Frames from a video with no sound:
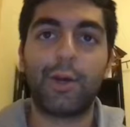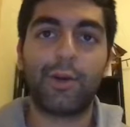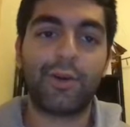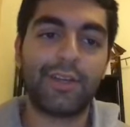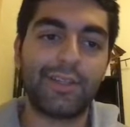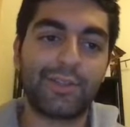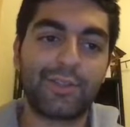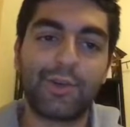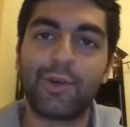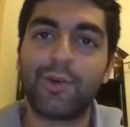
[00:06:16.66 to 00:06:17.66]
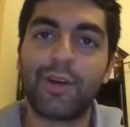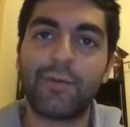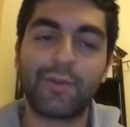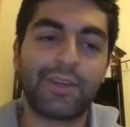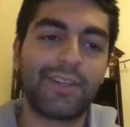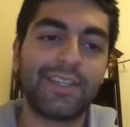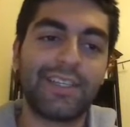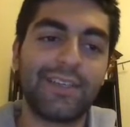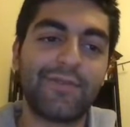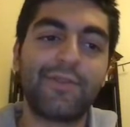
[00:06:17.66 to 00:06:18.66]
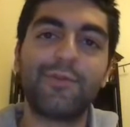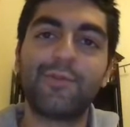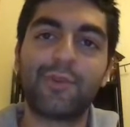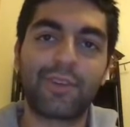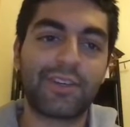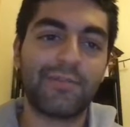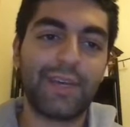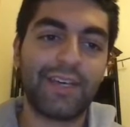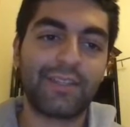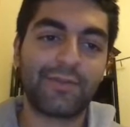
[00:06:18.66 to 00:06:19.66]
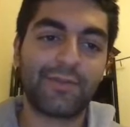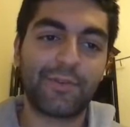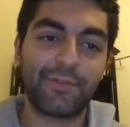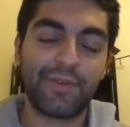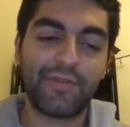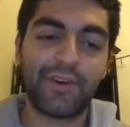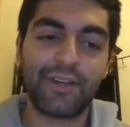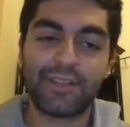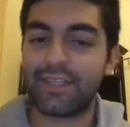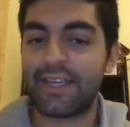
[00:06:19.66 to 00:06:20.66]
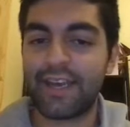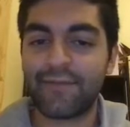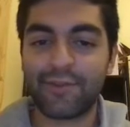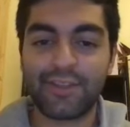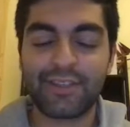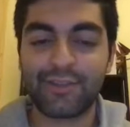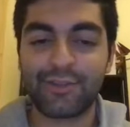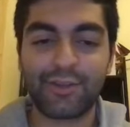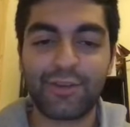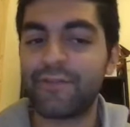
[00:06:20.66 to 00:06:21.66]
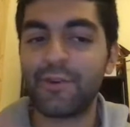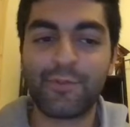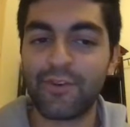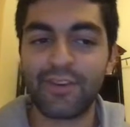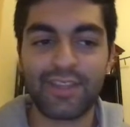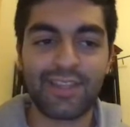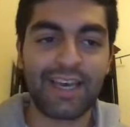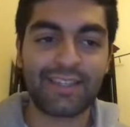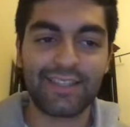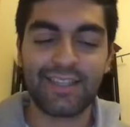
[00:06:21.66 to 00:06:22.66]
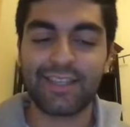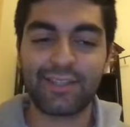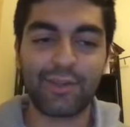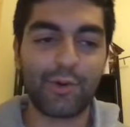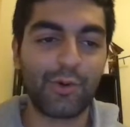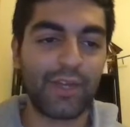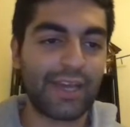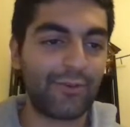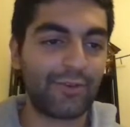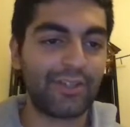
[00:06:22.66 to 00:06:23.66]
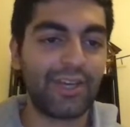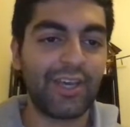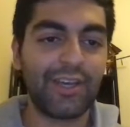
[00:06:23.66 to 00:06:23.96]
Alright, and so we're going to need a few more commands from Befunge, and after this there's only a few more, and then that's it, that's the whole language.